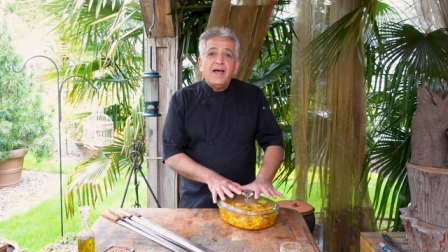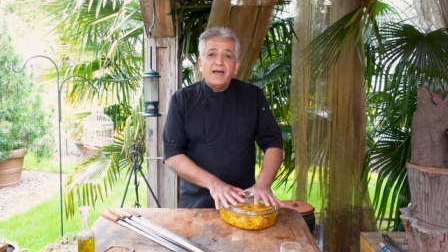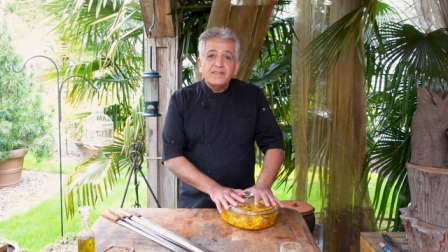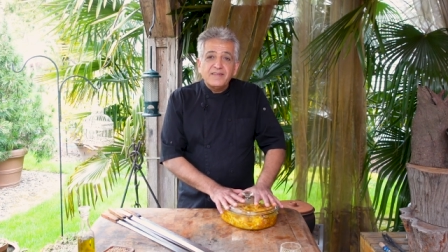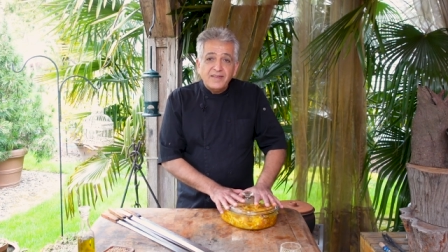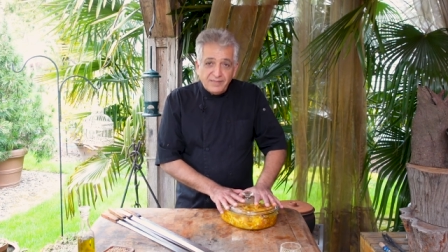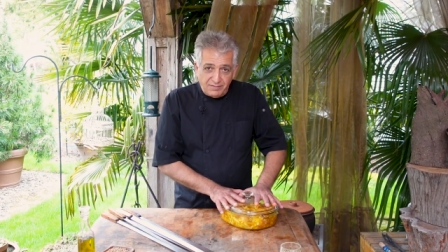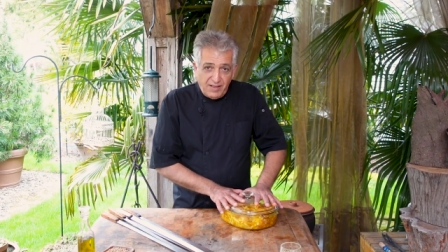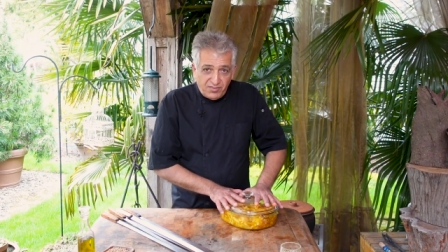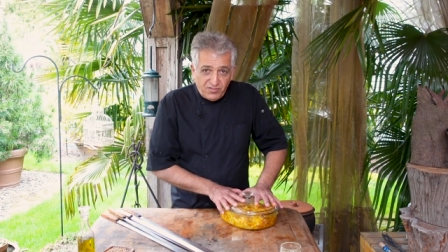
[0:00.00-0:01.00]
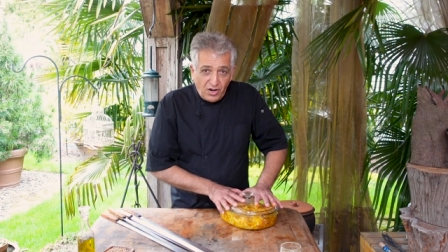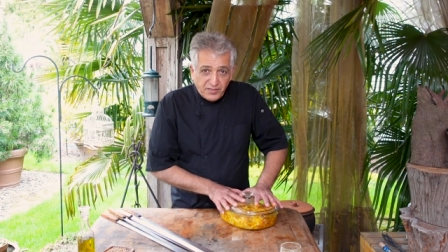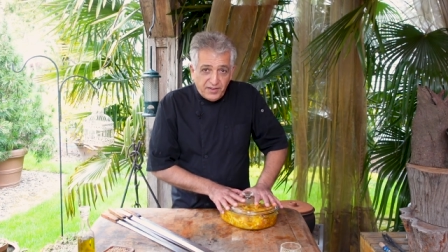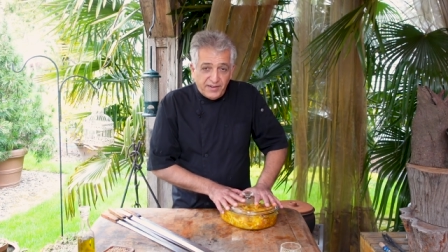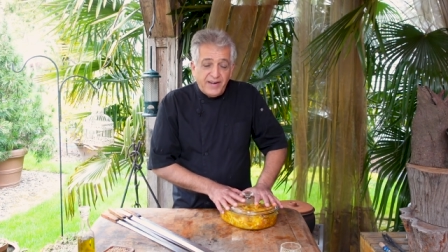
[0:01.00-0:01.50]
and
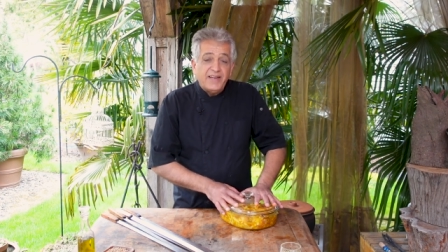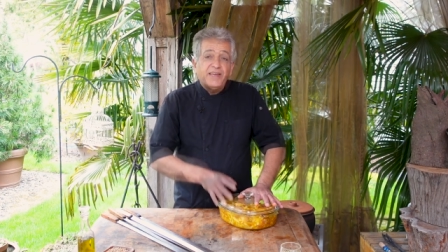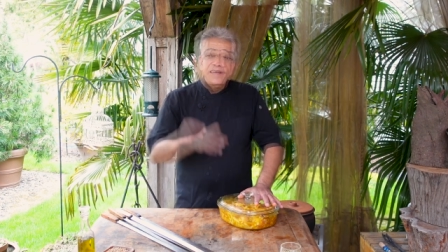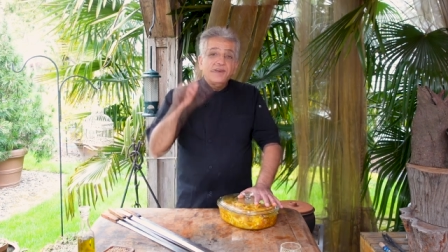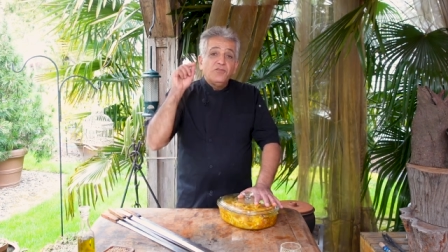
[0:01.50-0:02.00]
start grilling.